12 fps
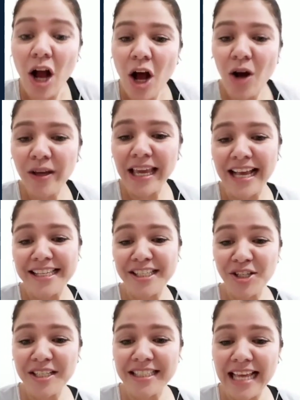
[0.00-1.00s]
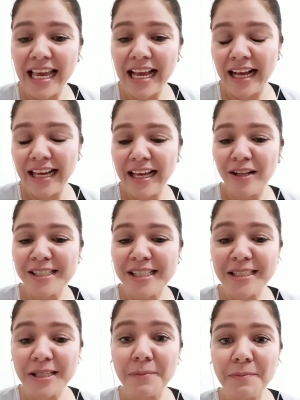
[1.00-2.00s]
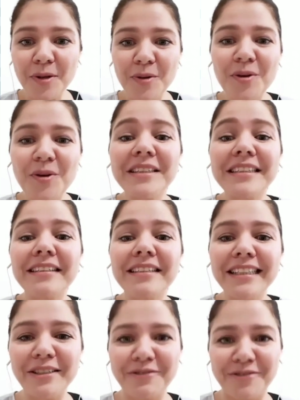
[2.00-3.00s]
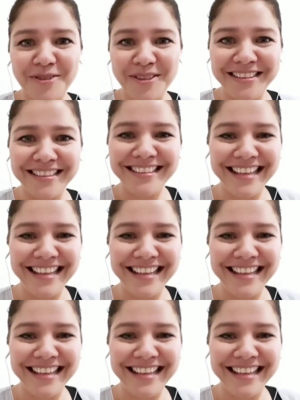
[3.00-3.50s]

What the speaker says: Oh, yes, she's saying IELTS is computer delivered.